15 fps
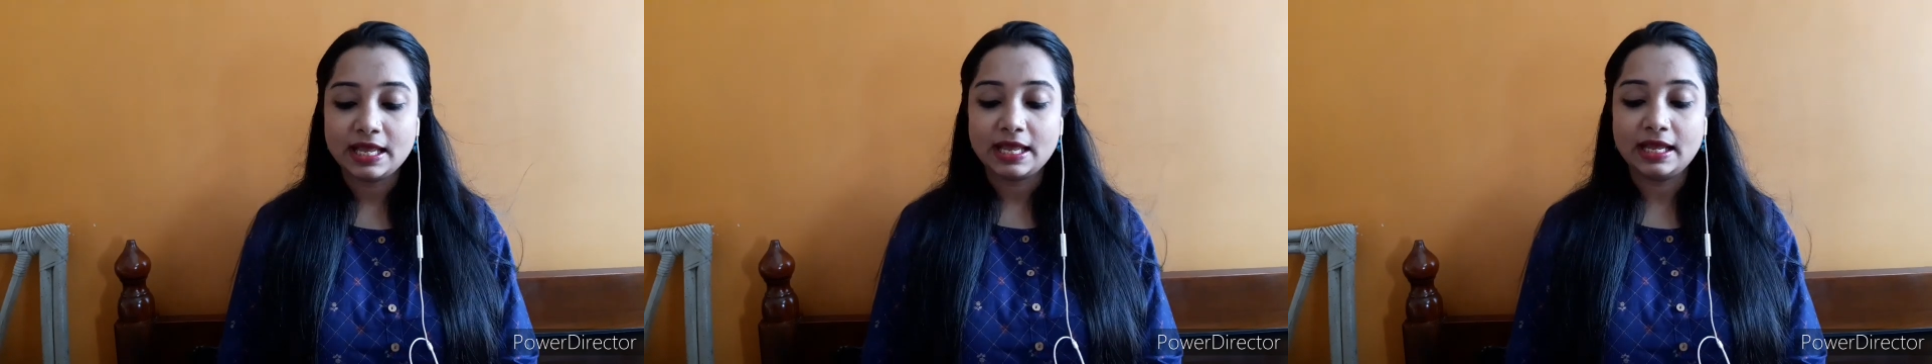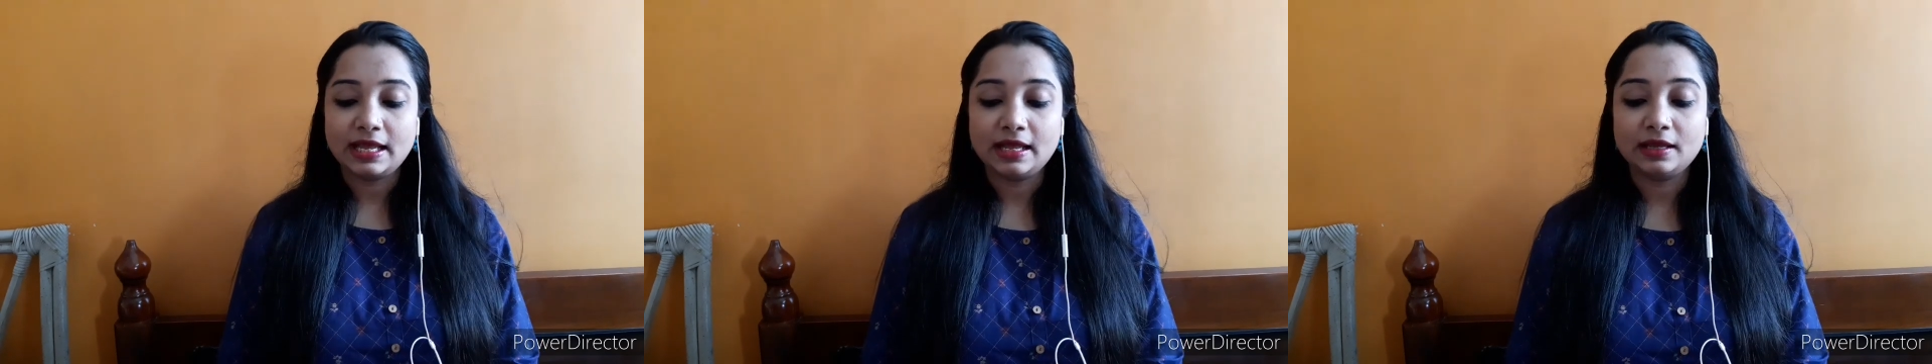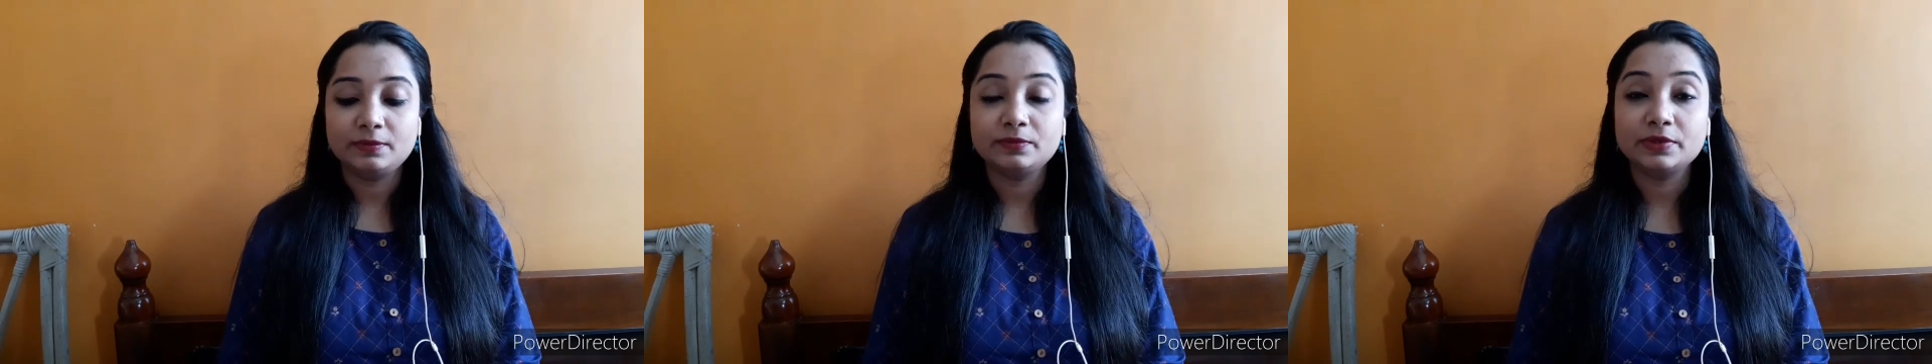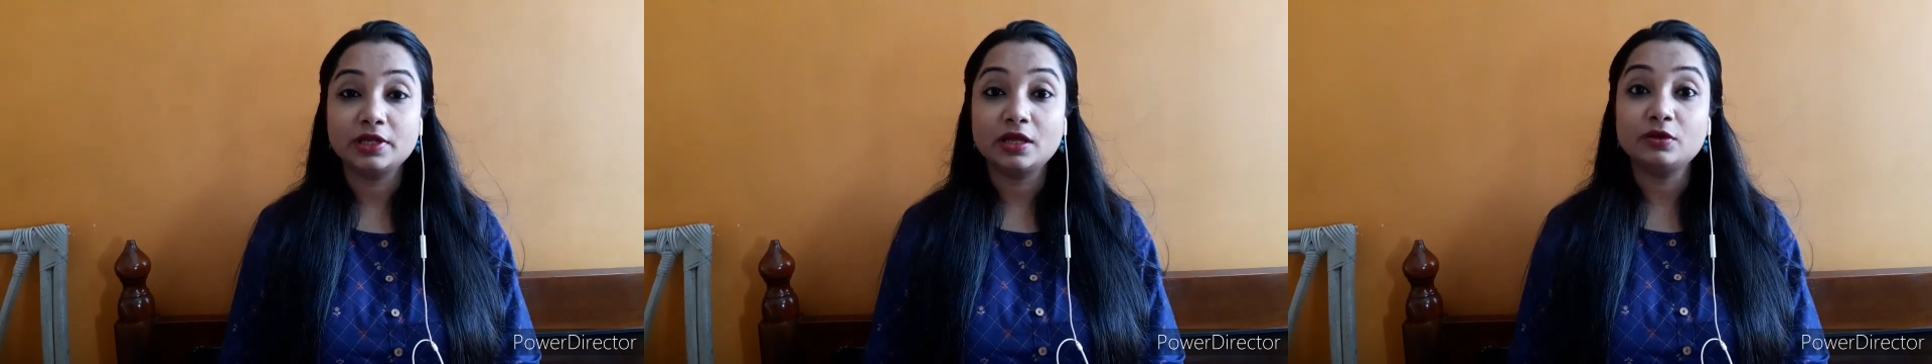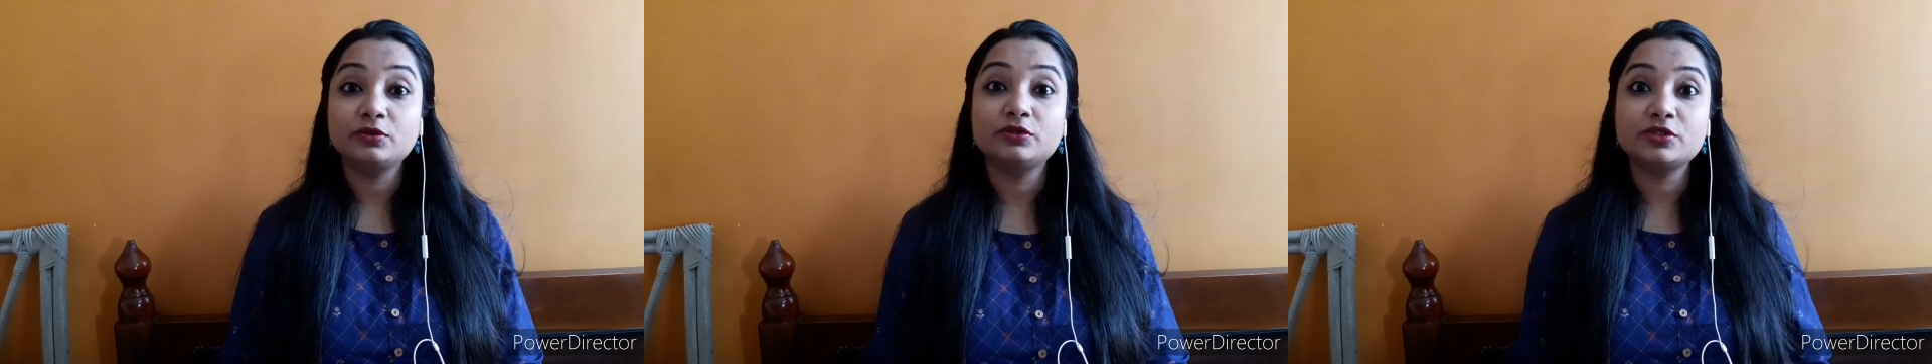
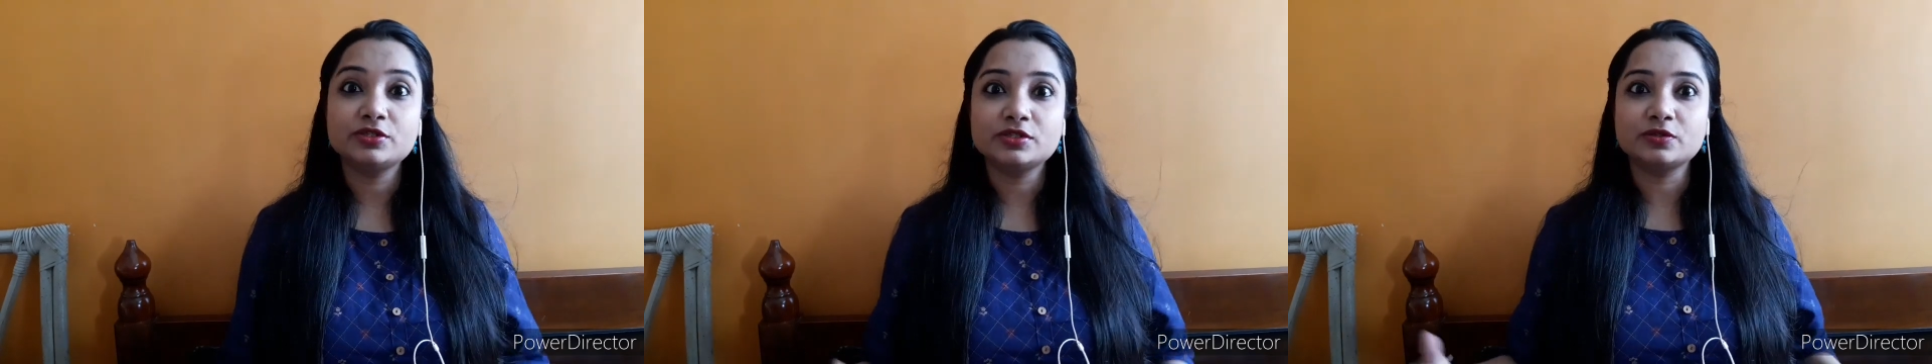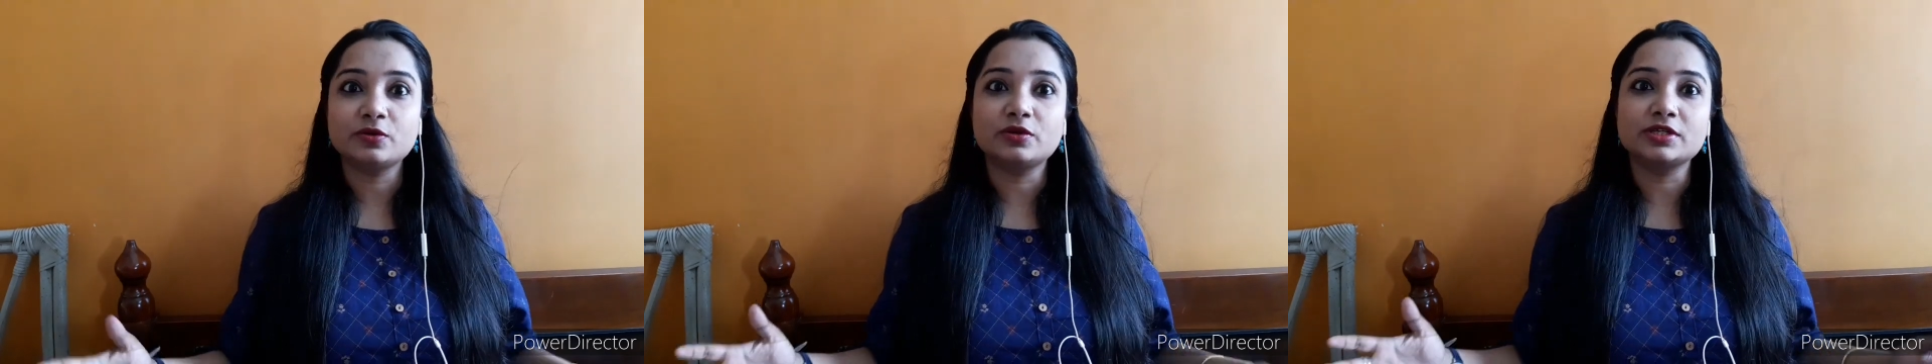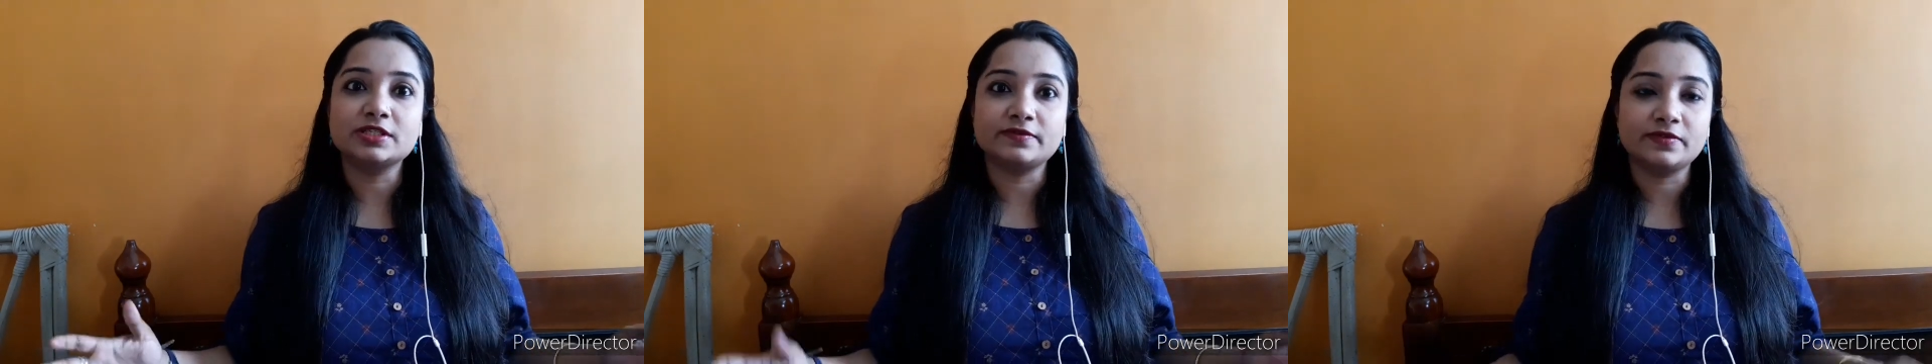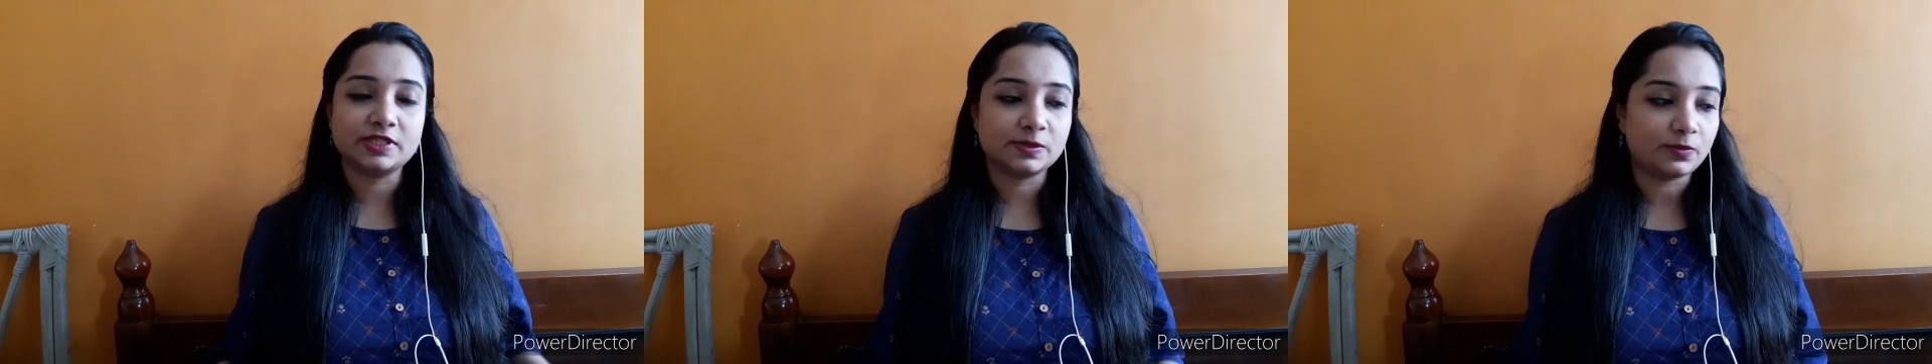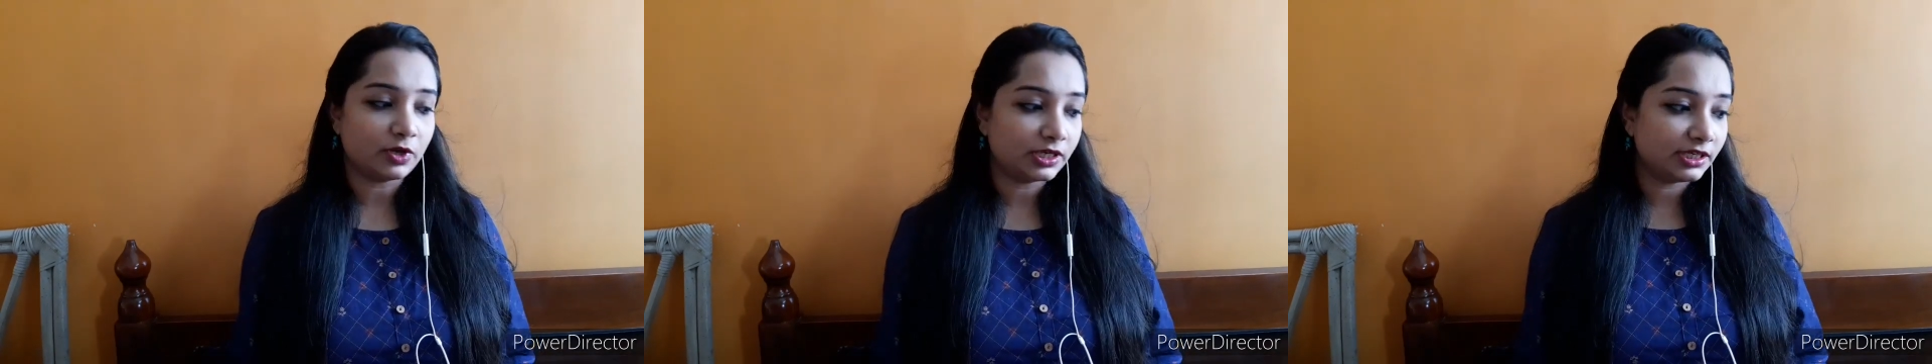Now the source of
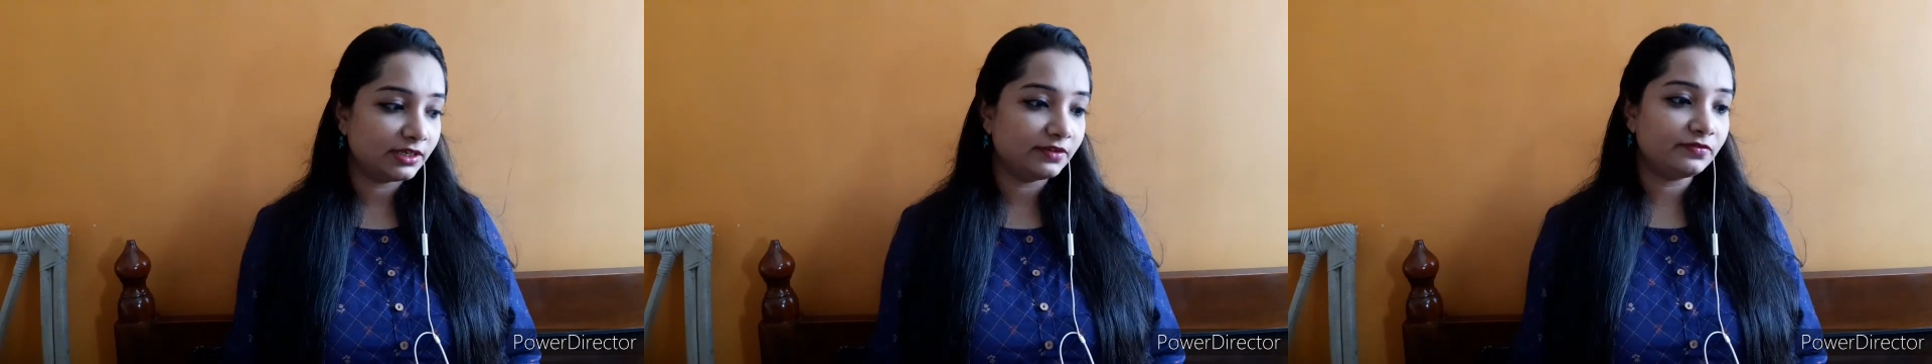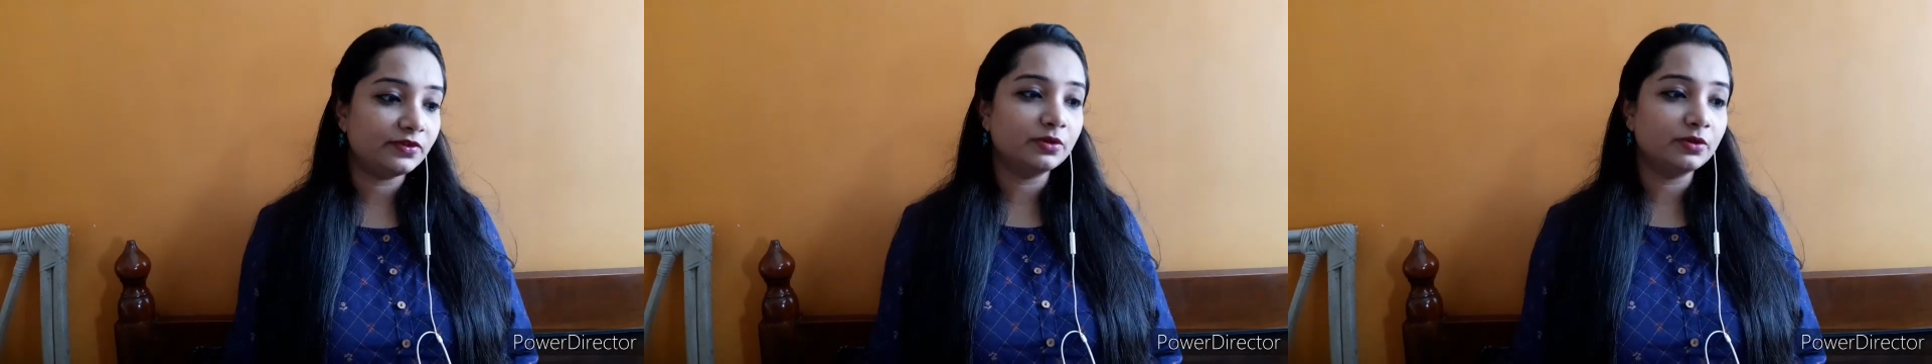this bodily